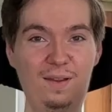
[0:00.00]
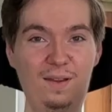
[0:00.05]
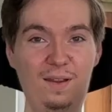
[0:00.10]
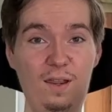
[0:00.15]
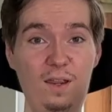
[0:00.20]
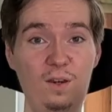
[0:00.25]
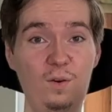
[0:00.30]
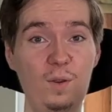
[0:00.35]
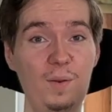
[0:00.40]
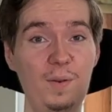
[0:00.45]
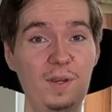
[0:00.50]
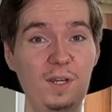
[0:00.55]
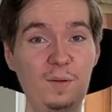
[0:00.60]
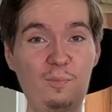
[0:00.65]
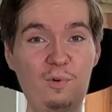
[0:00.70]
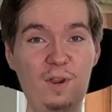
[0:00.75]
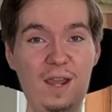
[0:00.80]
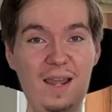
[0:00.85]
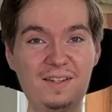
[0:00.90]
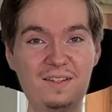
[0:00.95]
A great way to
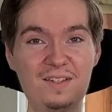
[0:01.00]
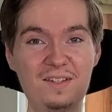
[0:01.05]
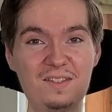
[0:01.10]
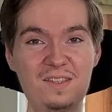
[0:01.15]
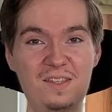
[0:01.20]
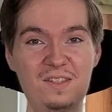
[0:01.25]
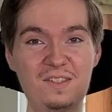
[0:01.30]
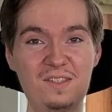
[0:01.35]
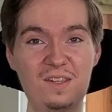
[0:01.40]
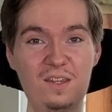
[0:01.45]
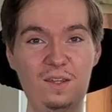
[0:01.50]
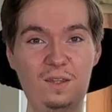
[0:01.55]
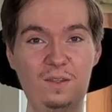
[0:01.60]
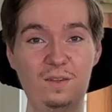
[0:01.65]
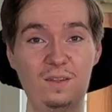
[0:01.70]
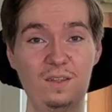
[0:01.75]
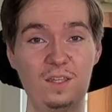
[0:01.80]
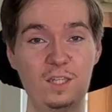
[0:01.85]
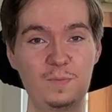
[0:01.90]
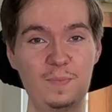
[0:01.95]
practice this
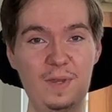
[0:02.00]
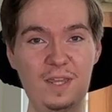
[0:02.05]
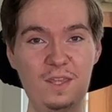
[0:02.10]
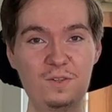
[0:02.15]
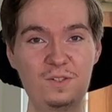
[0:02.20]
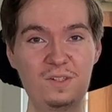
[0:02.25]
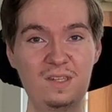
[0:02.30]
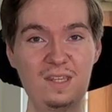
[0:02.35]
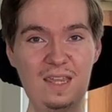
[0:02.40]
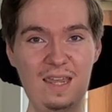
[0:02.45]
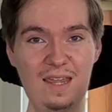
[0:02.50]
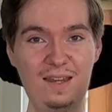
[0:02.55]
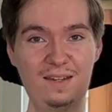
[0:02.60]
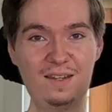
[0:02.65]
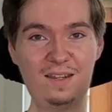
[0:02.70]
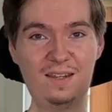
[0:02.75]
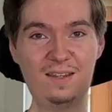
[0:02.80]
skill is by using candy.